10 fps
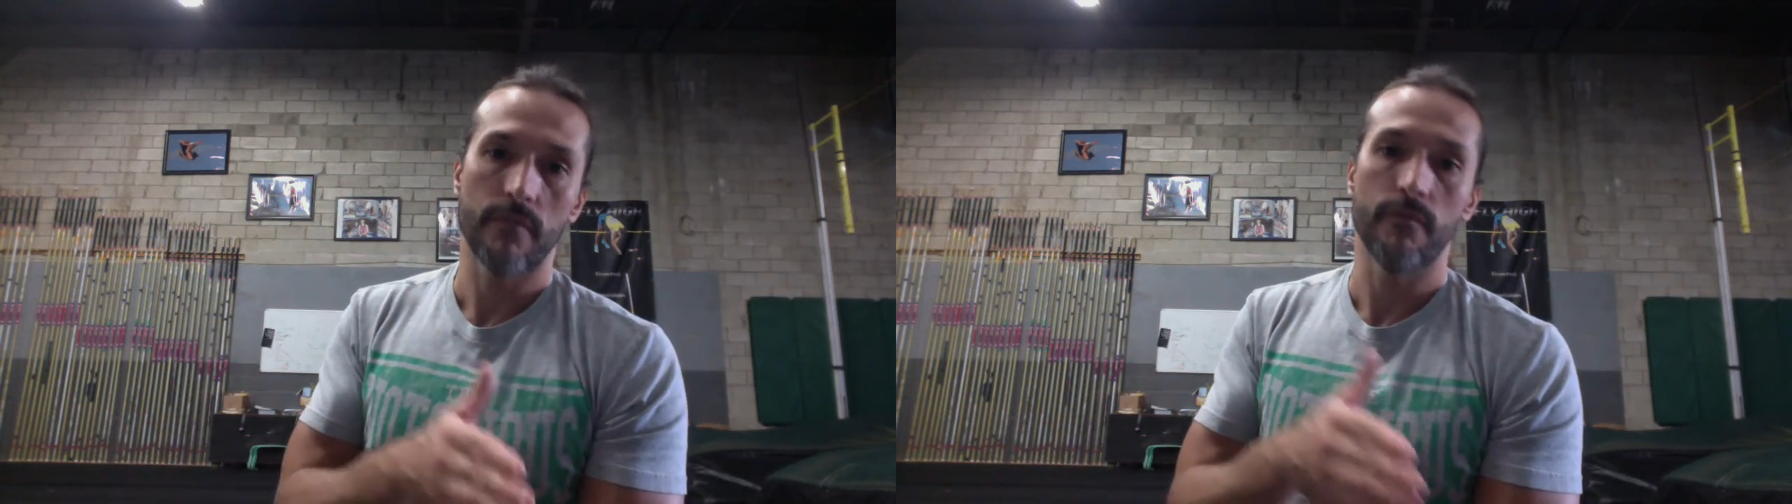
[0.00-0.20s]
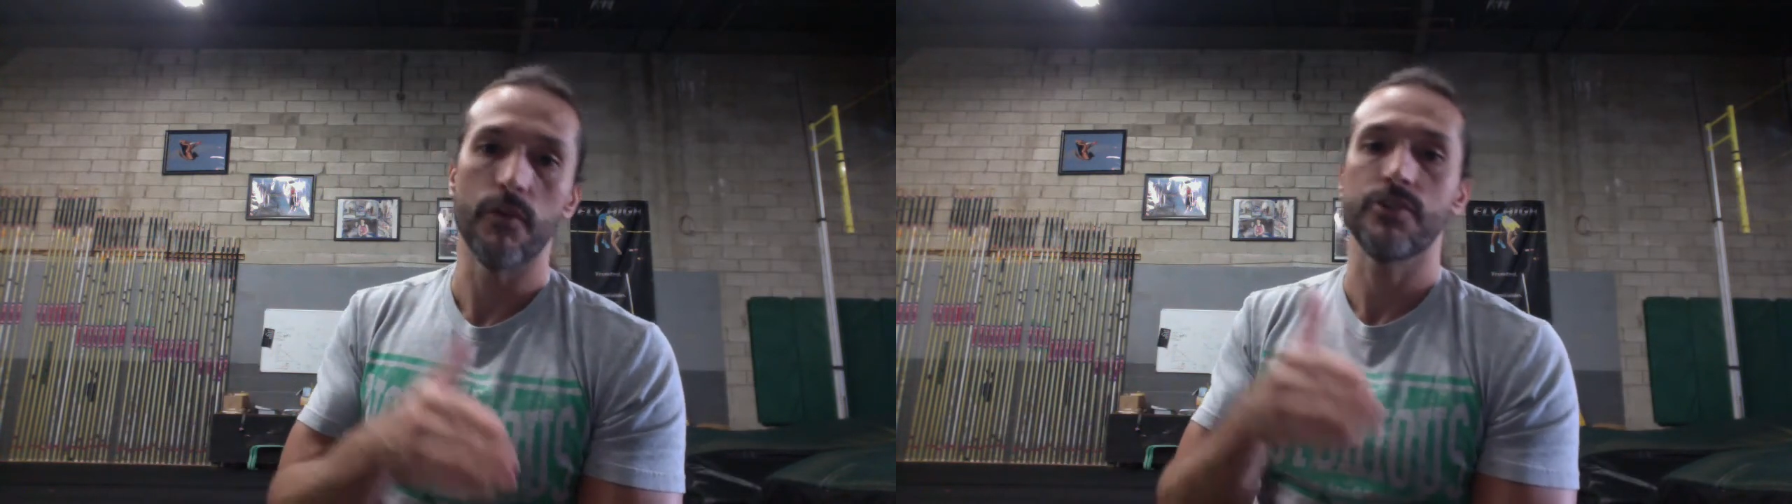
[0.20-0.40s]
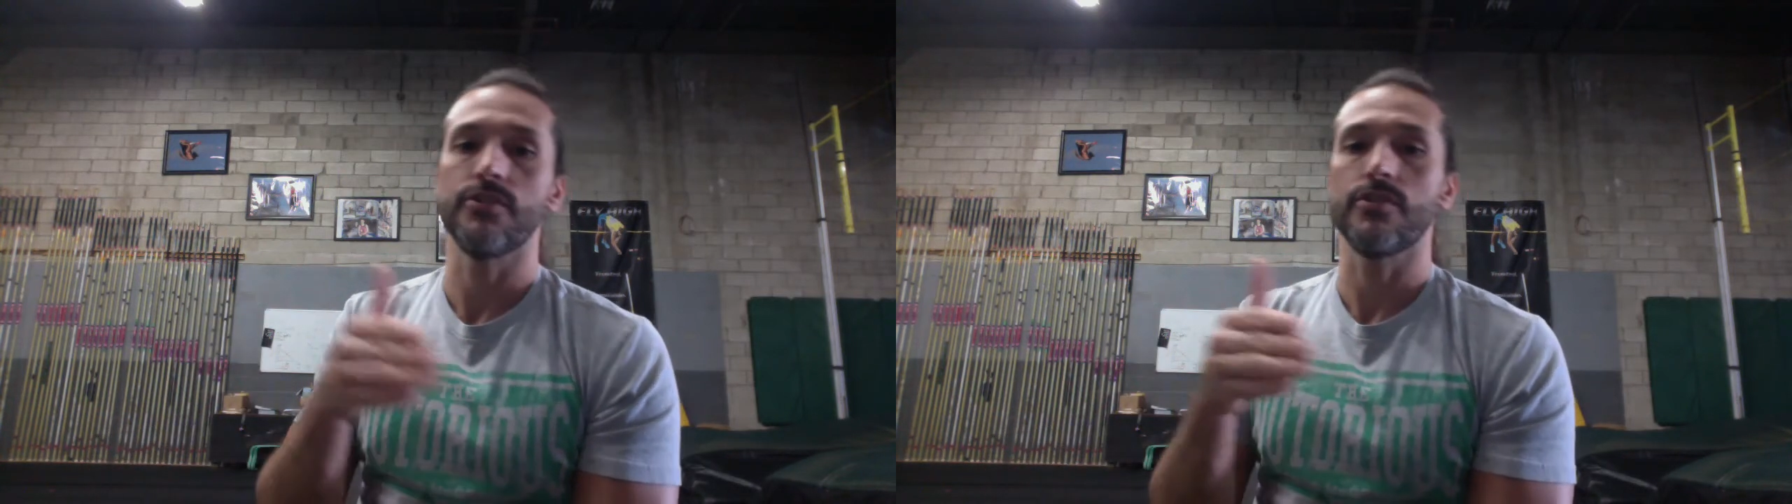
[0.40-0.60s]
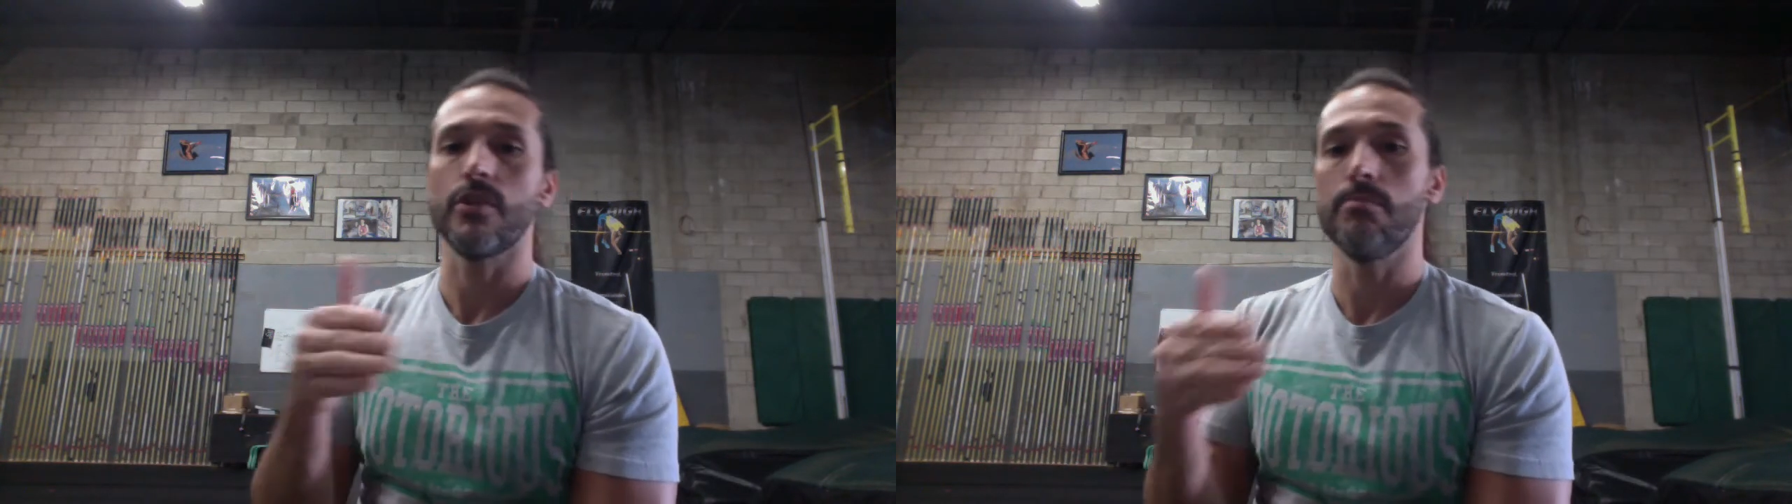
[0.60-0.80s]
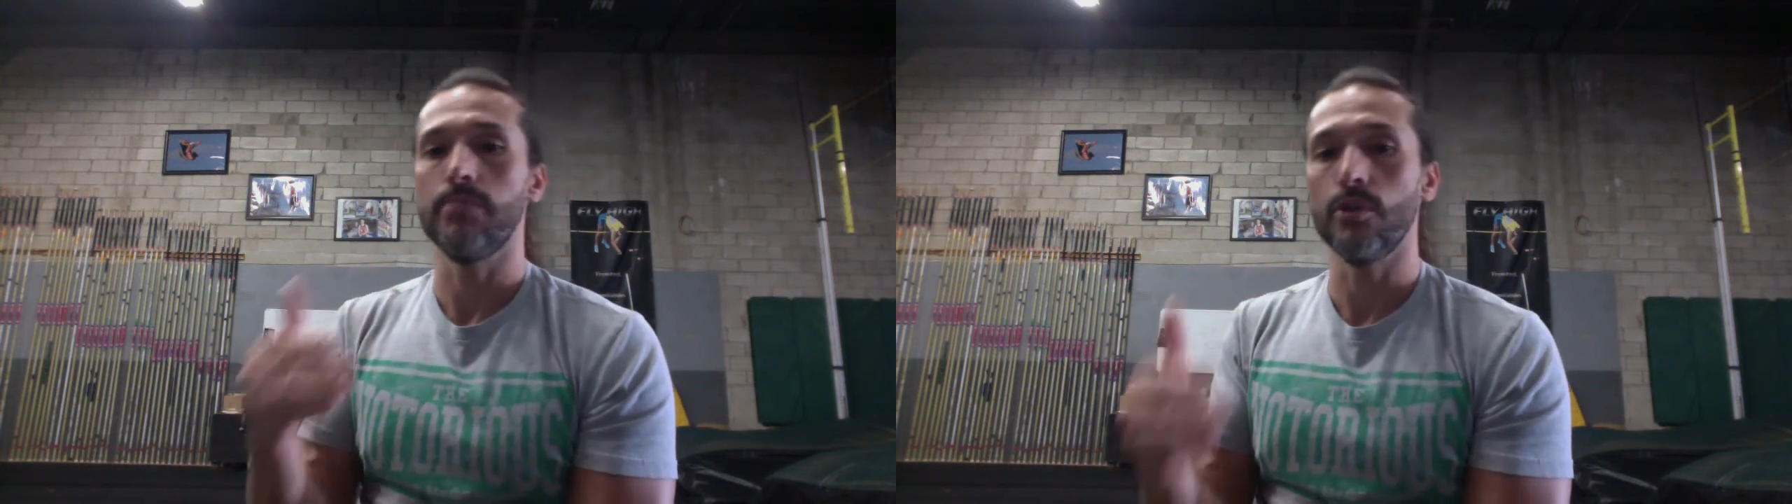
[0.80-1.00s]
versus
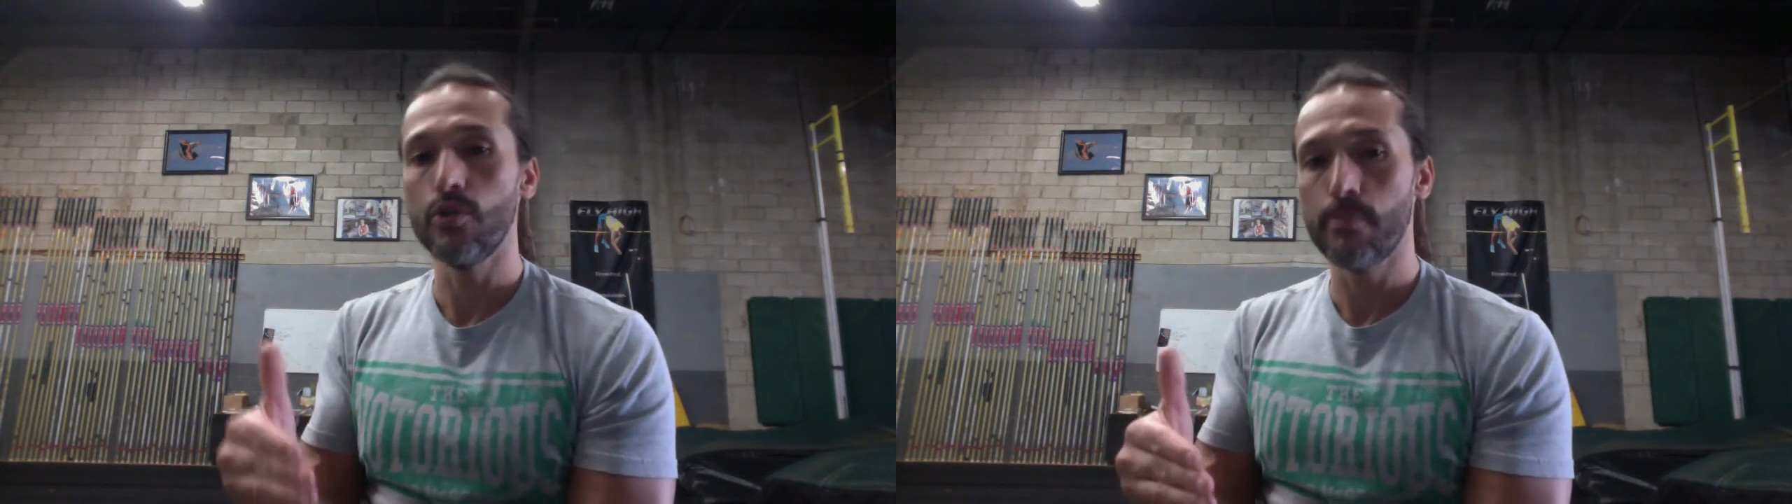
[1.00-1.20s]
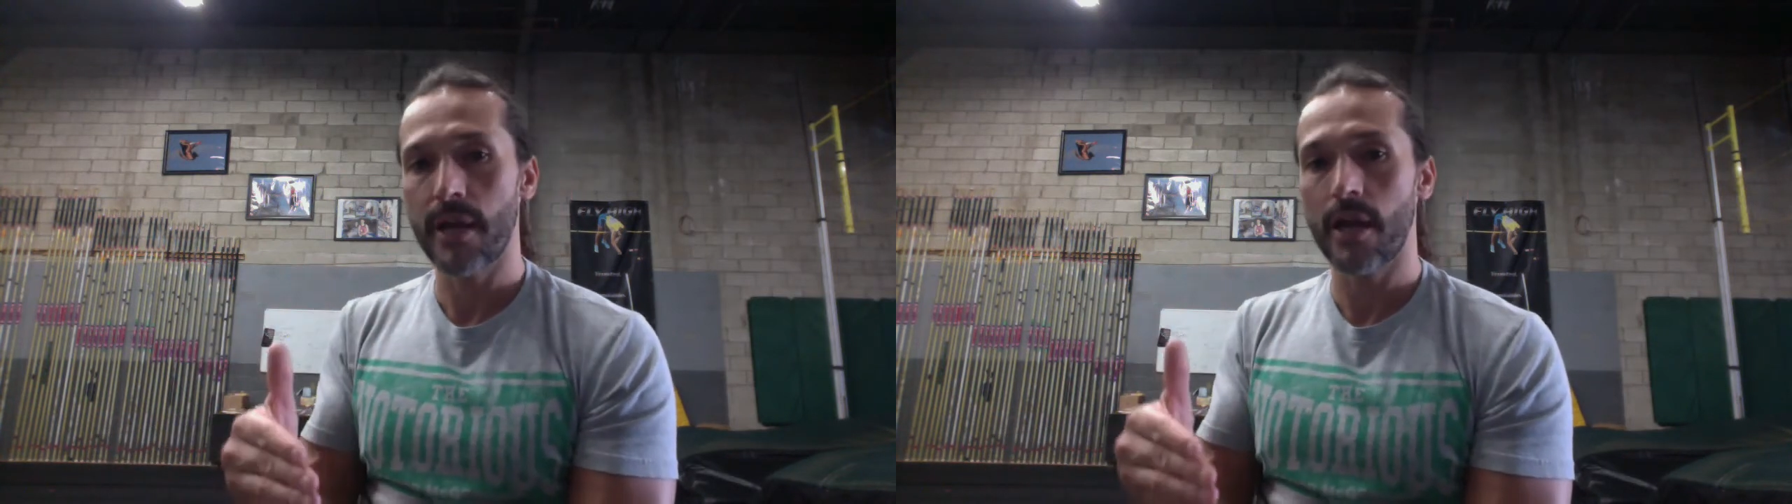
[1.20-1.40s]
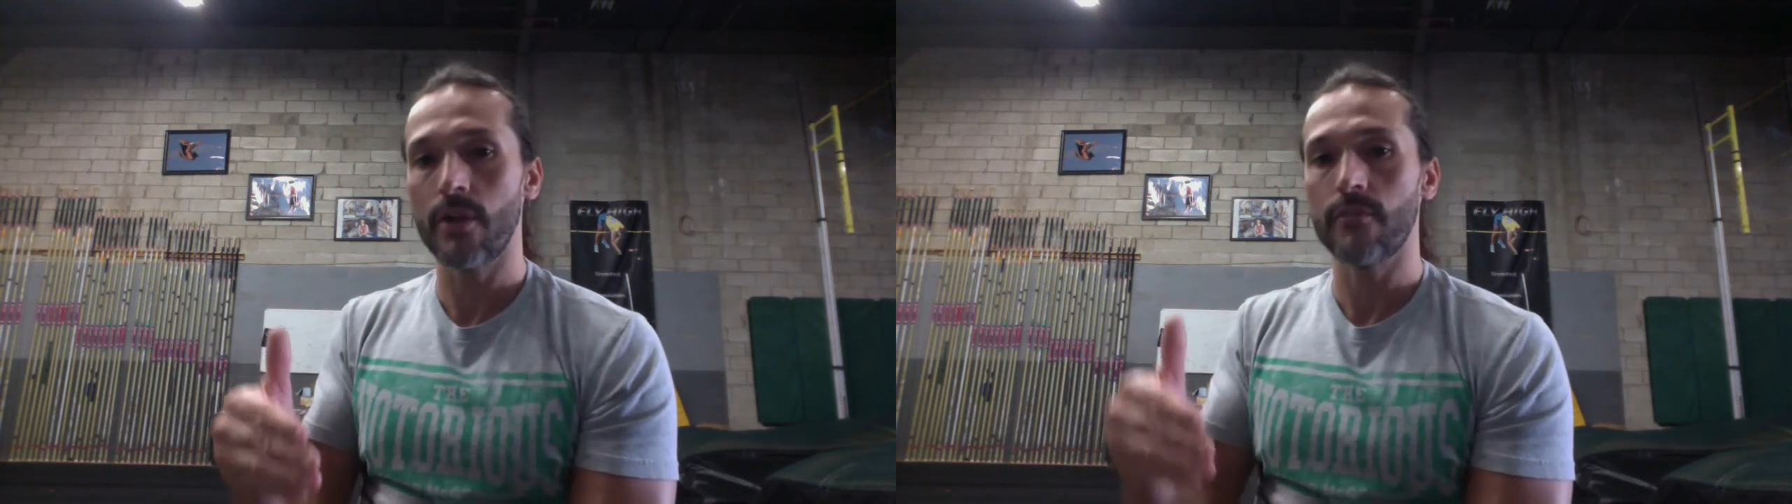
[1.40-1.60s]
a blue belt